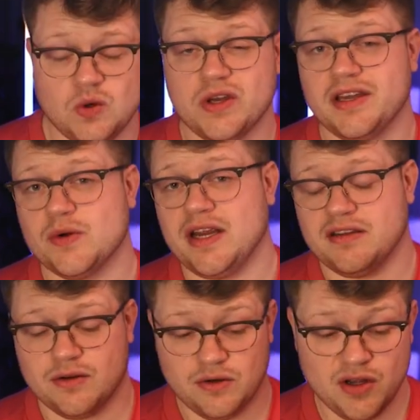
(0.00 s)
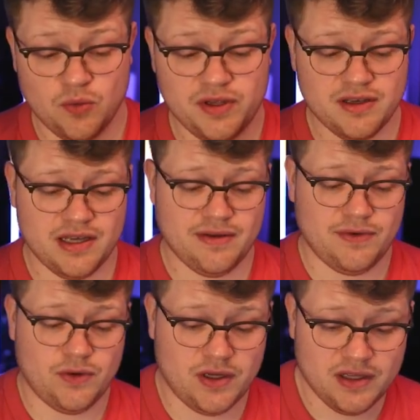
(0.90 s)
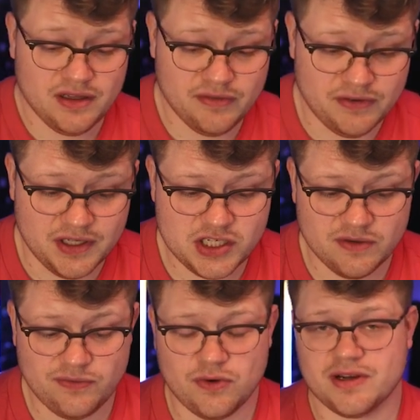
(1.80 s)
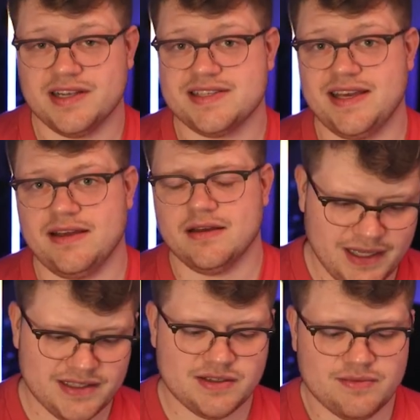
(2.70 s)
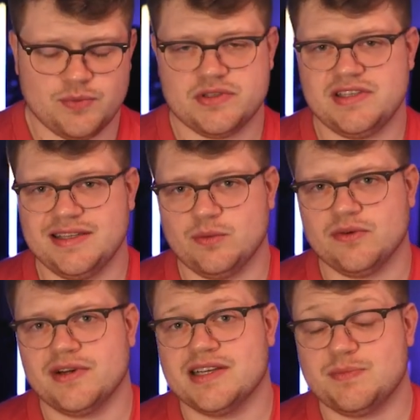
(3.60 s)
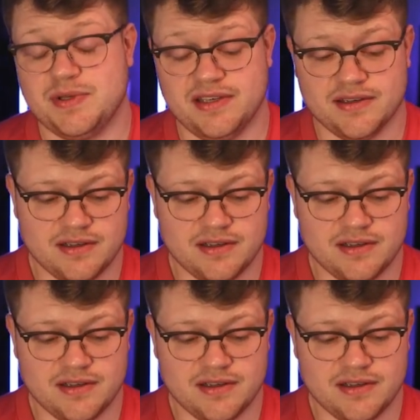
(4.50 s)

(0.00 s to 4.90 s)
Okay, great. Now we have our definition for class A. Let's proceed with class B.